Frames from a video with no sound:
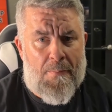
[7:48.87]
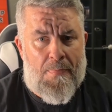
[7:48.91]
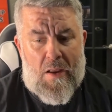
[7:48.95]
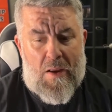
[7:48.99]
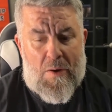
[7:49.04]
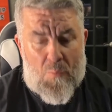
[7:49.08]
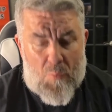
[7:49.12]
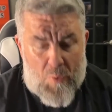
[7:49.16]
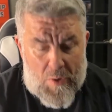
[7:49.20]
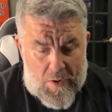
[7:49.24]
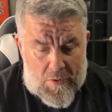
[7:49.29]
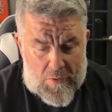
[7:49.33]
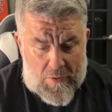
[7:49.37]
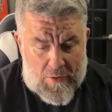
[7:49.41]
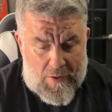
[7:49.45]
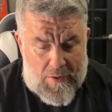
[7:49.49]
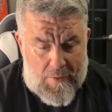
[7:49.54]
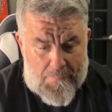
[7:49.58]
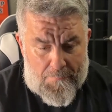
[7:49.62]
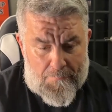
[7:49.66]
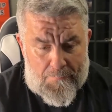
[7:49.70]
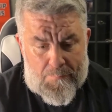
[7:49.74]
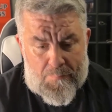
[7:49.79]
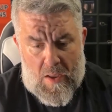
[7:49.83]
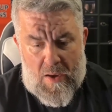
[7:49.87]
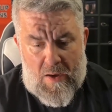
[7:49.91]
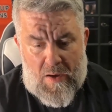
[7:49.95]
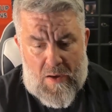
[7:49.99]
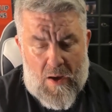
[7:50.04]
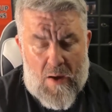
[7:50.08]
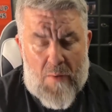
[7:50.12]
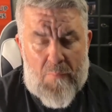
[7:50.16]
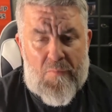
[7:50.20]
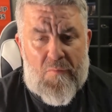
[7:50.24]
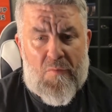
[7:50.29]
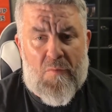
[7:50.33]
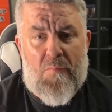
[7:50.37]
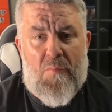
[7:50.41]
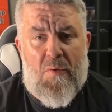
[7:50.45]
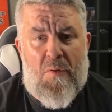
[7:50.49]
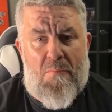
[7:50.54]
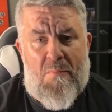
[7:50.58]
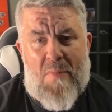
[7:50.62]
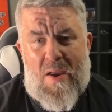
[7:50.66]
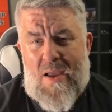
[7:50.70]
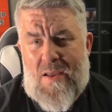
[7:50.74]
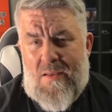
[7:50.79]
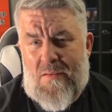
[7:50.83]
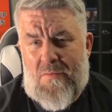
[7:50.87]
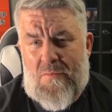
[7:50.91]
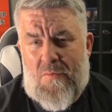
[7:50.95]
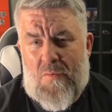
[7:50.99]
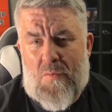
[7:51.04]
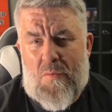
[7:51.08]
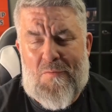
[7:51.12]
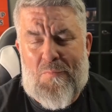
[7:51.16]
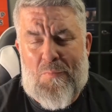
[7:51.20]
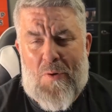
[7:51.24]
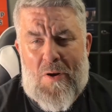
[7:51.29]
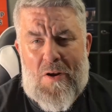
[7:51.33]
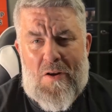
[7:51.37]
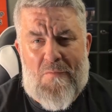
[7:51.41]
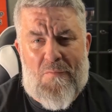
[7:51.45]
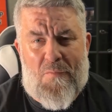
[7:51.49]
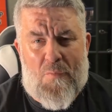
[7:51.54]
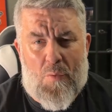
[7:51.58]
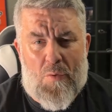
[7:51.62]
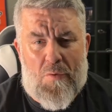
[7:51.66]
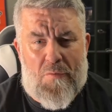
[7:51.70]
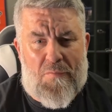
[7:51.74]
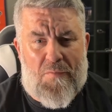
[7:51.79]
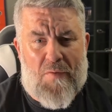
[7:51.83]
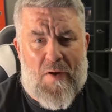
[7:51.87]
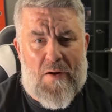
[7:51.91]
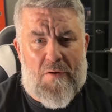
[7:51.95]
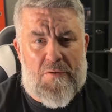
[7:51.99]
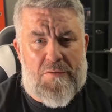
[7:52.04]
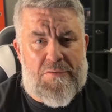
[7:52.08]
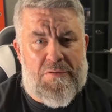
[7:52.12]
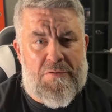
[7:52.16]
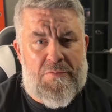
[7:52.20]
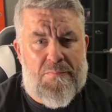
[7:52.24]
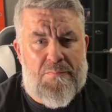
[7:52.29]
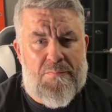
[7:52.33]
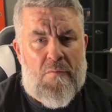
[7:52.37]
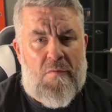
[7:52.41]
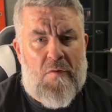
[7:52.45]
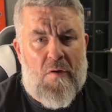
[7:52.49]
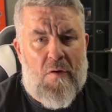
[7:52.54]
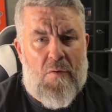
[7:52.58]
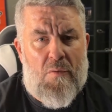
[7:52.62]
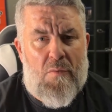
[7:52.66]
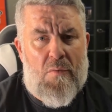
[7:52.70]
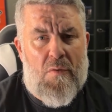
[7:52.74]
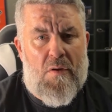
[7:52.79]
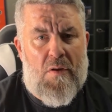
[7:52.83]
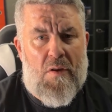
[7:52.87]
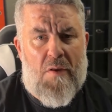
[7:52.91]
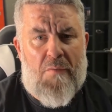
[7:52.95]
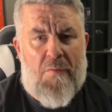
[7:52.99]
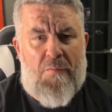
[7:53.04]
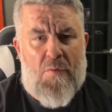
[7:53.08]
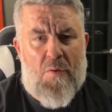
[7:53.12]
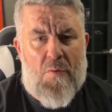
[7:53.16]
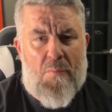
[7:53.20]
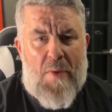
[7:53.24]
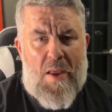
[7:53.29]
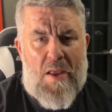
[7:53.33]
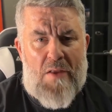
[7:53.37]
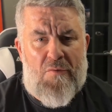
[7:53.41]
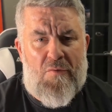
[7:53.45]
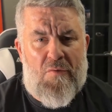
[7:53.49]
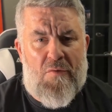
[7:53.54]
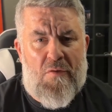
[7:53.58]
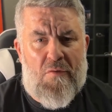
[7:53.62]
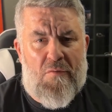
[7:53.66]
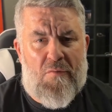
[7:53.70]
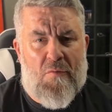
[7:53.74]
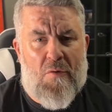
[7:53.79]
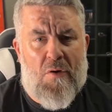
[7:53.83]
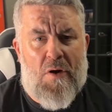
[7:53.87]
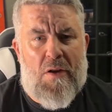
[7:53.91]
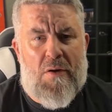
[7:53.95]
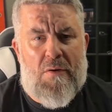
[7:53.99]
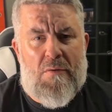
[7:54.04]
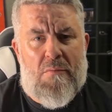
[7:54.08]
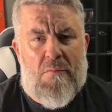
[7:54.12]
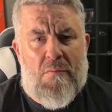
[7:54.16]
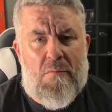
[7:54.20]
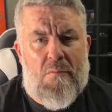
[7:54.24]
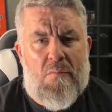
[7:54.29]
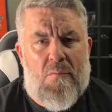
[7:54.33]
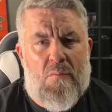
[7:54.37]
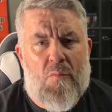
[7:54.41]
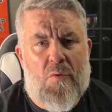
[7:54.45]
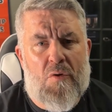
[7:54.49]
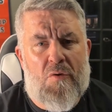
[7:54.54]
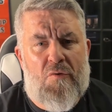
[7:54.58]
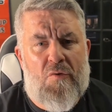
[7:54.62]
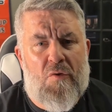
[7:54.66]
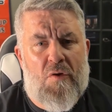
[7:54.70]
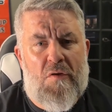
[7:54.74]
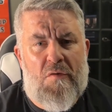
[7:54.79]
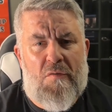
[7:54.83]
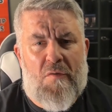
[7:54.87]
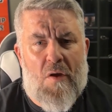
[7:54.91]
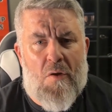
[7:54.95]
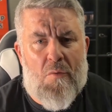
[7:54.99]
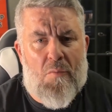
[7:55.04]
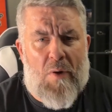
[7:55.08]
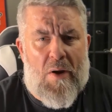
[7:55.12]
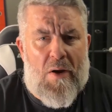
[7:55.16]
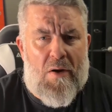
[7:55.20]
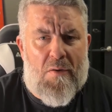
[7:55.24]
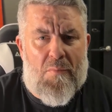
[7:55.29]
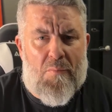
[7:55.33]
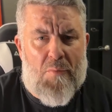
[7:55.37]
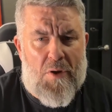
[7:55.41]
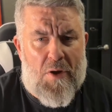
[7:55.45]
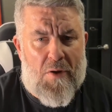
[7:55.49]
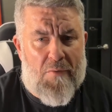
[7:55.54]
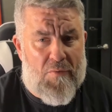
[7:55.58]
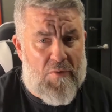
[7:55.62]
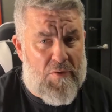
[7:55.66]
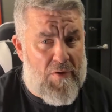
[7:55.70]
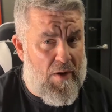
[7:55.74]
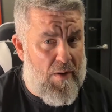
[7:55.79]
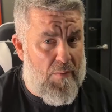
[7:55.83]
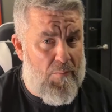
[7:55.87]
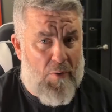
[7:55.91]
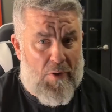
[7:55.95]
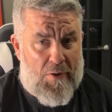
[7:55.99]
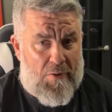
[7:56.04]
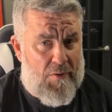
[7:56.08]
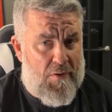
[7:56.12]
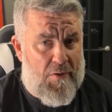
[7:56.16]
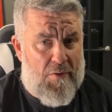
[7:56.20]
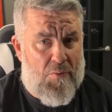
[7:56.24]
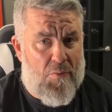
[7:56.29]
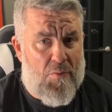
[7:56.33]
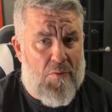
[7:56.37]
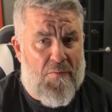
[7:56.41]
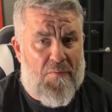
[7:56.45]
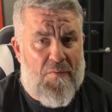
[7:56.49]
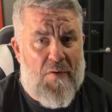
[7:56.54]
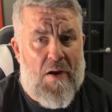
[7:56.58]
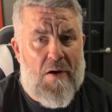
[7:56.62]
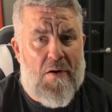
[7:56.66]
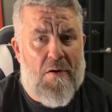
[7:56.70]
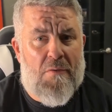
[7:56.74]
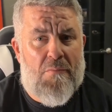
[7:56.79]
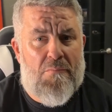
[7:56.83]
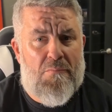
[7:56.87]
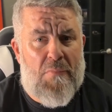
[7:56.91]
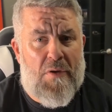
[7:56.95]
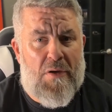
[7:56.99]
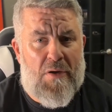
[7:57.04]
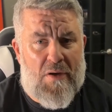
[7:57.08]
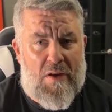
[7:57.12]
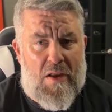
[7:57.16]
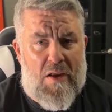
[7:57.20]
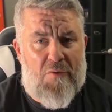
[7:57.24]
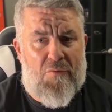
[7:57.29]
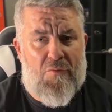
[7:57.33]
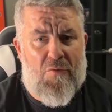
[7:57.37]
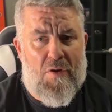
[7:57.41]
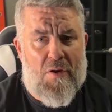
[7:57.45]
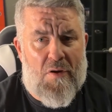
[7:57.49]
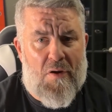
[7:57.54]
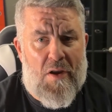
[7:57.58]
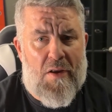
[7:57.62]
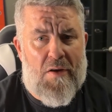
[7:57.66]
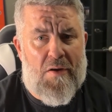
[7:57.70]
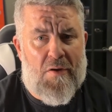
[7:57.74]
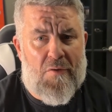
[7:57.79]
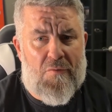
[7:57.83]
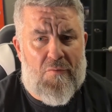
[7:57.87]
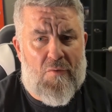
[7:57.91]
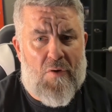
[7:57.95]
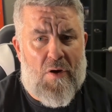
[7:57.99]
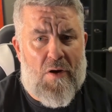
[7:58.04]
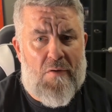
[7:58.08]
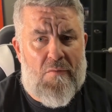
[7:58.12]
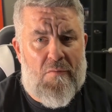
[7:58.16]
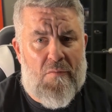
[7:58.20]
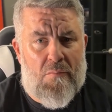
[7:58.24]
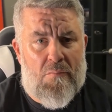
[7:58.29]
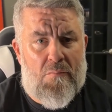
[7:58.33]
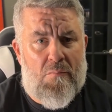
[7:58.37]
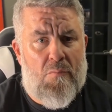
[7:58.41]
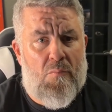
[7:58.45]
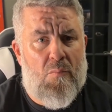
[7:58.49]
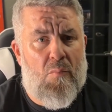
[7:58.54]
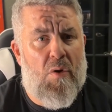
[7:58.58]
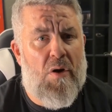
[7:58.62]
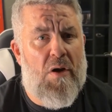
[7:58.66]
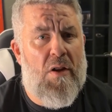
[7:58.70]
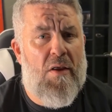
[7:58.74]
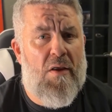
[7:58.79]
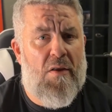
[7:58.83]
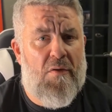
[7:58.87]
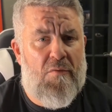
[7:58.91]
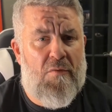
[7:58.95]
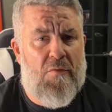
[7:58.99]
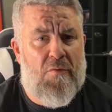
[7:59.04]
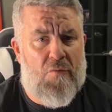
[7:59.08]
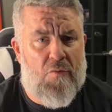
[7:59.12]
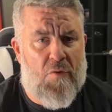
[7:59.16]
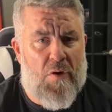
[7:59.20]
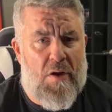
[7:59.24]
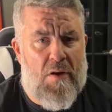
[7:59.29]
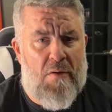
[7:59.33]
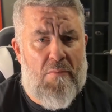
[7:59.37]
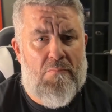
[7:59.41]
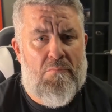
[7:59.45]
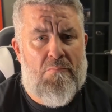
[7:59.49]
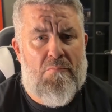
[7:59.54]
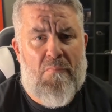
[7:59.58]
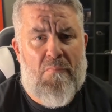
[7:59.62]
And weirdly, it comes from the math explaining forest fires. So if you imagine this grid where trees go randomly over time, like they do in a fire, and occasionally lightning strikes, when it hits a tree,